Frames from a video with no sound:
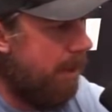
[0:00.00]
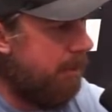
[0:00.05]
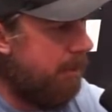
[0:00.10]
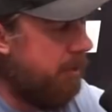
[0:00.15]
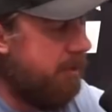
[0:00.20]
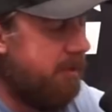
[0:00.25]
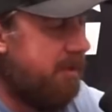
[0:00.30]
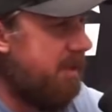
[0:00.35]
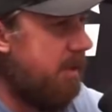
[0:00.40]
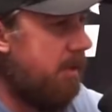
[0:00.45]

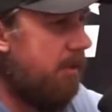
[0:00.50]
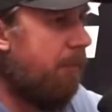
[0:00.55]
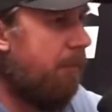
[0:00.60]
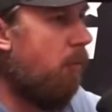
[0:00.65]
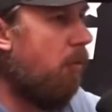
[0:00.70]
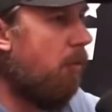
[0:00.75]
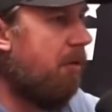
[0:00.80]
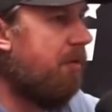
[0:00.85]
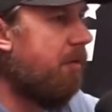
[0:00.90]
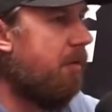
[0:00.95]
couldn't see the
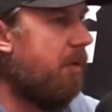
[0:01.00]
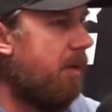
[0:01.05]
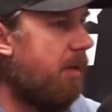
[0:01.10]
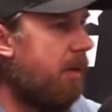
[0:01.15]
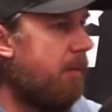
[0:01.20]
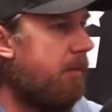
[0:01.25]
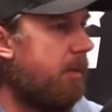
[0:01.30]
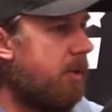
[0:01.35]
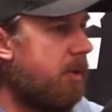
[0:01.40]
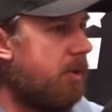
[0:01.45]
forest for
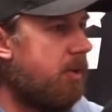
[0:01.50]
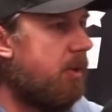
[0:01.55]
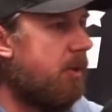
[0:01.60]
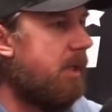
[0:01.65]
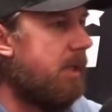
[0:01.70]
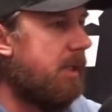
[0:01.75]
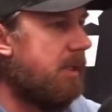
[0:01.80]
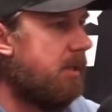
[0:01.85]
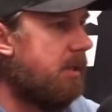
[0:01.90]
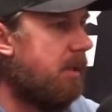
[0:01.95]
anything but the
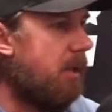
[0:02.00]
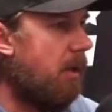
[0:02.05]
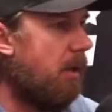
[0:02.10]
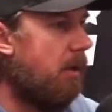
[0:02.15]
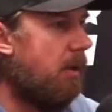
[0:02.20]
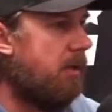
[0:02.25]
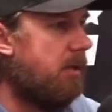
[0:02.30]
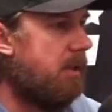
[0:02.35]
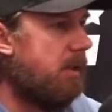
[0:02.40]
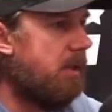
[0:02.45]
trees.
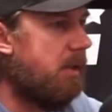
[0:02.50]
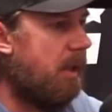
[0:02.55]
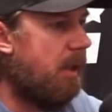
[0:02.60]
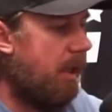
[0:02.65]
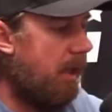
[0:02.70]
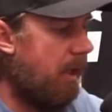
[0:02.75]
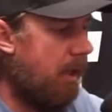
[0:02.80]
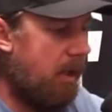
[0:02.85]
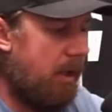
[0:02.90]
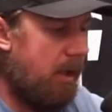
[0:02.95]
It's just
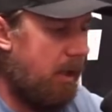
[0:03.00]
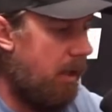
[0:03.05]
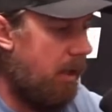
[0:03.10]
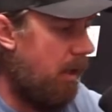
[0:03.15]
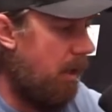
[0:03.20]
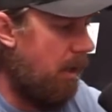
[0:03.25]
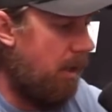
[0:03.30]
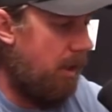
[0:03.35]
like,